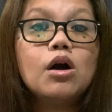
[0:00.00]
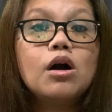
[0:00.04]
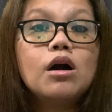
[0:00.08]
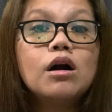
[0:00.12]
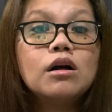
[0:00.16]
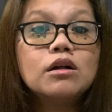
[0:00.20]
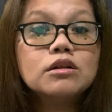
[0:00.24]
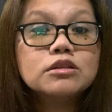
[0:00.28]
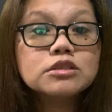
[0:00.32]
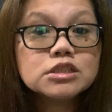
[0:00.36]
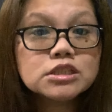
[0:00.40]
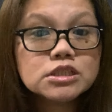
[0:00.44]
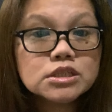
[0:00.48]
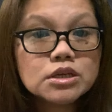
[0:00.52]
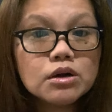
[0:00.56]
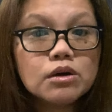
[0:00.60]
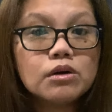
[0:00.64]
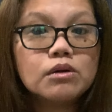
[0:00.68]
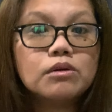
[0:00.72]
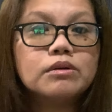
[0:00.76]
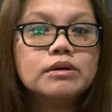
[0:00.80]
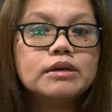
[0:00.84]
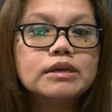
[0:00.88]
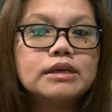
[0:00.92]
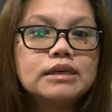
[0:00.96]

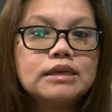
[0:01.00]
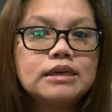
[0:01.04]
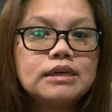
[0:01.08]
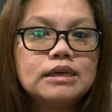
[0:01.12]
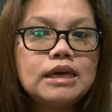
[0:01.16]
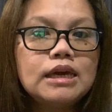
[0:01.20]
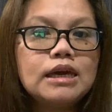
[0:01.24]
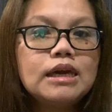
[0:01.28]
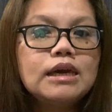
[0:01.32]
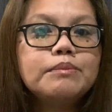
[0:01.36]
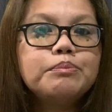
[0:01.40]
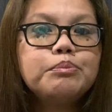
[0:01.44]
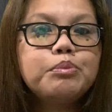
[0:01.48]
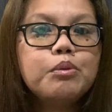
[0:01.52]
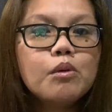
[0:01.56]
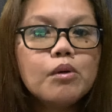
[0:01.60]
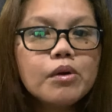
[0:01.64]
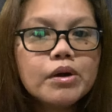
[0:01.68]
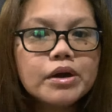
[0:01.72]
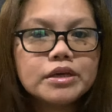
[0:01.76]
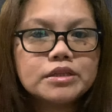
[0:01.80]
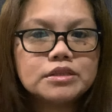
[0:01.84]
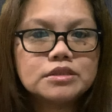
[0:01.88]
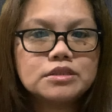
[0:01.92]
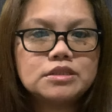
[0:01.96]
Also, key
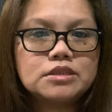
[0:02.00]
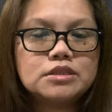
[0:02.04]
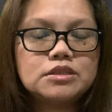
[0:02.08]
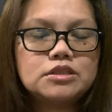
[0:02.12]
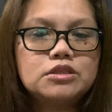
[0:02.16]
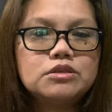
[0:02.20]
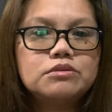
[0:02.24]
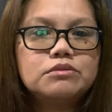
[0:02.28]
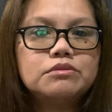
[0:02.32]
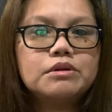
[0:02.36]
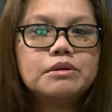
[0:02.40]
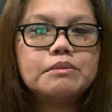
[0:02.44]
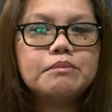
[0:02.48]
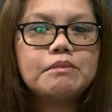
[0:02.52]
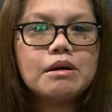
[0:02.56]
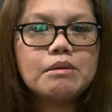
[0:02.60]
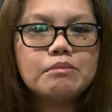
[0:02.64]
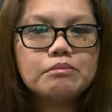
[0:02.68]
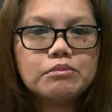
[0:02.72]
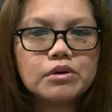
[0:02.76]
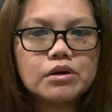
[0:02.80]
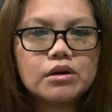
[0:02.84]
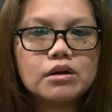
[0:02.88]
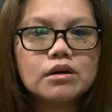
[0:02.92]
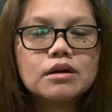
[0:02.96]
points to
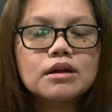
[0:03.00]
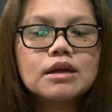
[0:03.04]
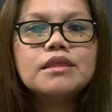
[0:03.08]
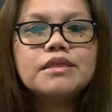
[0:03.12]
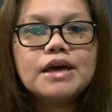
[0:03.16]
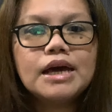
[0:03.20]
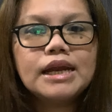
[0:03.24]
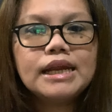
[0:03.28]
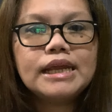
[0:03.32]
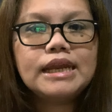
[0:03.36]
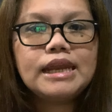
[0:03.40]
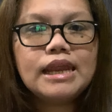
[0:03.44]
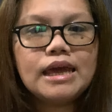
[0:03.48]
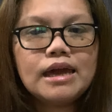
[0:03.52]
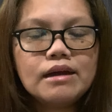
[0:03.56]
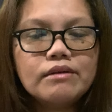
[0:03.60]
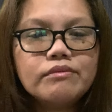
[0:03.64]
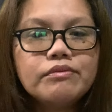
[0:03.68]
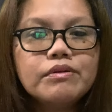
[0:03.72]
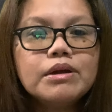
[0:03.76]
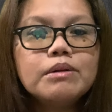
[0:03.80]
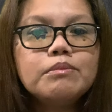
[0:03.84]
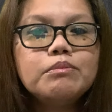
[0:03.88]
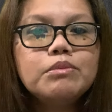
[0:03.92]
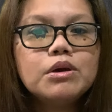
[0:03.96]
remember that in
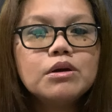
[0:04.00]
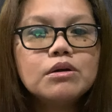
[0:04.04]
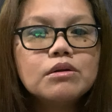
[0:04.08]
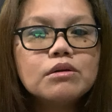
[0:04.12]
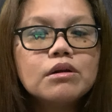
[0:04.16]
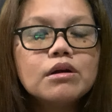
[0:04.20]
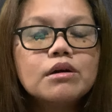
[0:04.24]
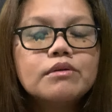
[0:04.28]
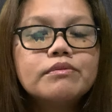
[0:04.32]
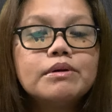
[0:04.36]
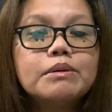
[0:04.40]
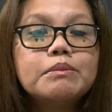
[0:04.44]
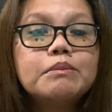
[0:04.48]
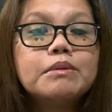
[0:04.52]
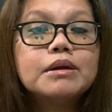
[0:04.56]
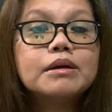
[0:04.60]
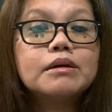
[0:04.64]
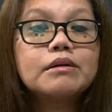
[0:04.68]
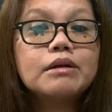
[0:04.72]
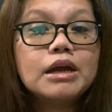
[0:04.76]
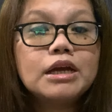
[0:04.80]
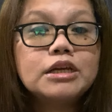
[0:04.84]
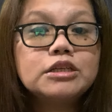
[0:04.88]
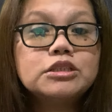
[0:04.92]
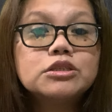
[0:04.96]
every Bureau of
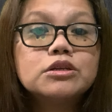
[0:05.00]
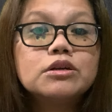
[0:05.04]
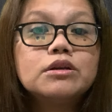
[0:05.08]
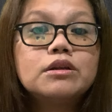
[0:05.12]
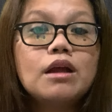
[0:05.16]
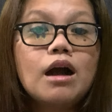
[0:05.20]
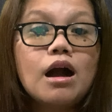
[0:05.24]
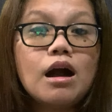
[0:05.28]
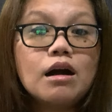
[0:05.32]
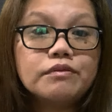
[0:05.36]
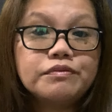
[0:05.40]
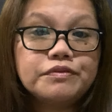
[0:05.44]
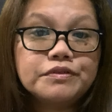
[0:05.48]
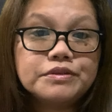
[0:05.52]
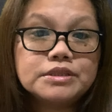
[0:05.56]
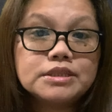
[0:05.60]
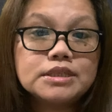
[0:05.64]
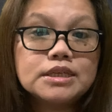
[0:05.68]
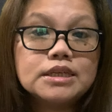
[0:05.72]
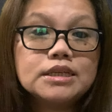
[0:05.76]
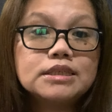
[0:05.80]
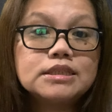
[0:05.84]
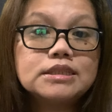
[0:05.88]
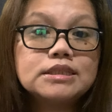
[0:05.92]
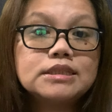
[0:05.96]
Immigration
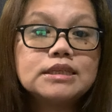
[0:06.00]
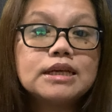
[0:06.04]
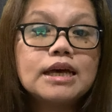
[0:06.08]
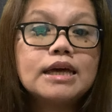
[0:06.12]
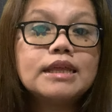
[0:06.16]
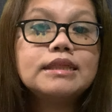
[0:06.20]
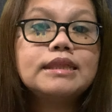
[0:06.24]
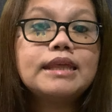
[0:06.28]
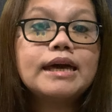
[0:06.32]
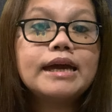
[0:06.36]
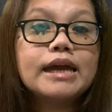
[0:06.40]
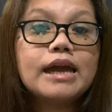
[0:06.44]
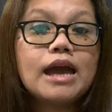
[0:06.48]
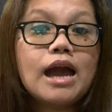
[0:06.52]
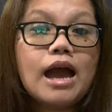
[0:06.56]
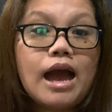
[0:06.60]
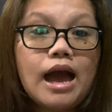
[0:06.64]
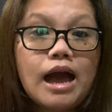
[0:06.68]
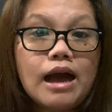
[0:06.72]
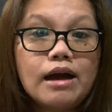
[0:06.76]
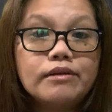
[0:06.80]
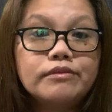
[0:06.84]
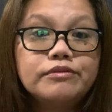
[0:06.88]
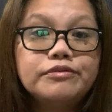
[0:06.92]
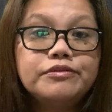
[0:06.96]
offices, they
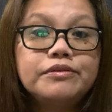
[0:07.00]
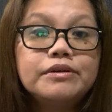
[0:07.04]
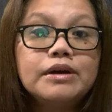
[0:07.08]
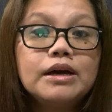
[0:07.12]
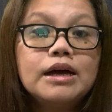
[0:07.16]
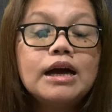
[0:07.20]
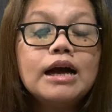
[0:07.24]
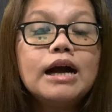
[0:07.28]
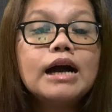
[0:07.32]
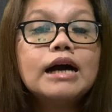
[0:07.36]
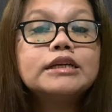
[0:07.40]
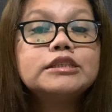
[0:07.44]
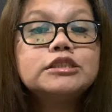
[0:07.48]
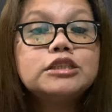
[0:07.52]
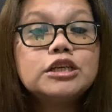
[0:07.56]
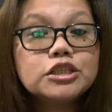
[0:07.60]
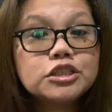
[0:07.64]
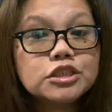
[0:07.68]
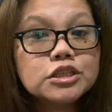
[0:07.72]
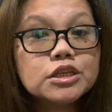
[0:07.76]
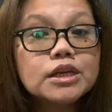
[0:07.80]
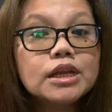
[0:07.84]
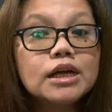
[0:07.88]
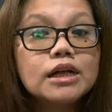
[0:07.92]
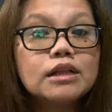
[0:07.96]
have
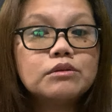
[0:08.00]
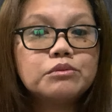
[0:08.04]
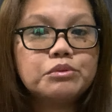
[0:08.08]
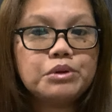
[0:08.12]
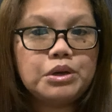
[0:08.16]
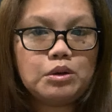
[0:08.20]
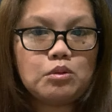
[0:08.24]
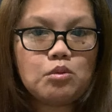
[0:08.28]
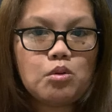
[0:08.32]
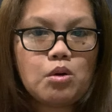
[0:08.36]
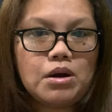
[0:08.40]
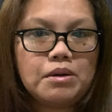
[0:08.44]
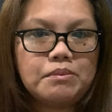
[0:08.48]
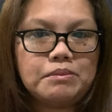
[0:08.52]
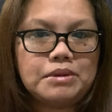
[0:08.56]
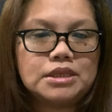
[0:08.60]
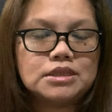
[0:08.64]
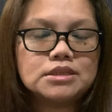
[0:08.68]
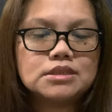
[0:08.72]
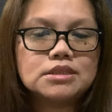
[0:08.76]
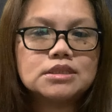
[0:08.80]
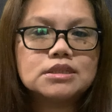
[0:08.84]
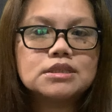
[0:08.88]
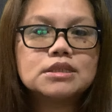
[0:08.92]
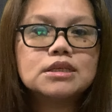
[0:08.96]
additional
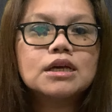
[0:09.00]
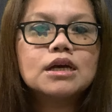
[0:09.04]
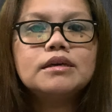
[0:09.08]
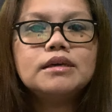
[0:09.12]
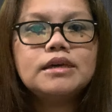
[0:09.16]
requirements.